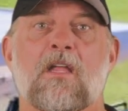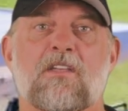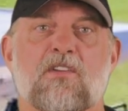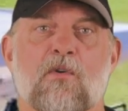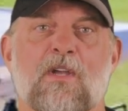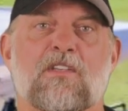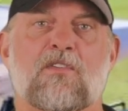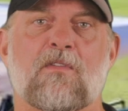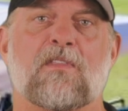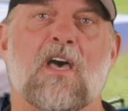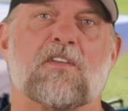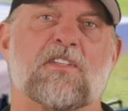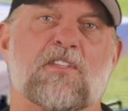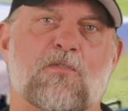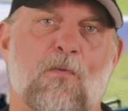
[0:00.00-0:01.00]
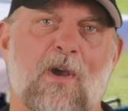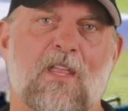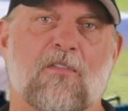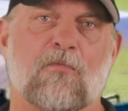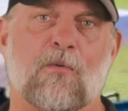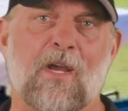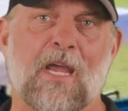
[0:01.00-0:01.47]
during
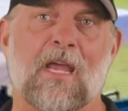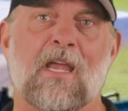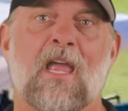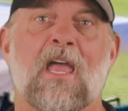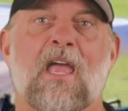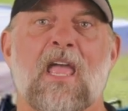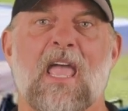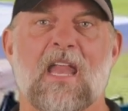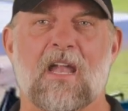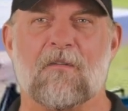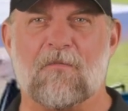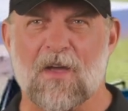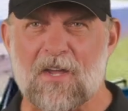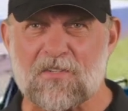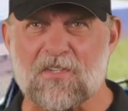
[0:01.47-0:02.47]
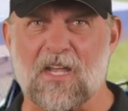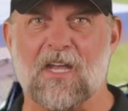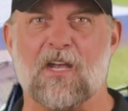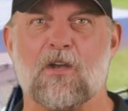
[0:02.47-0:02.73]
2023 and investing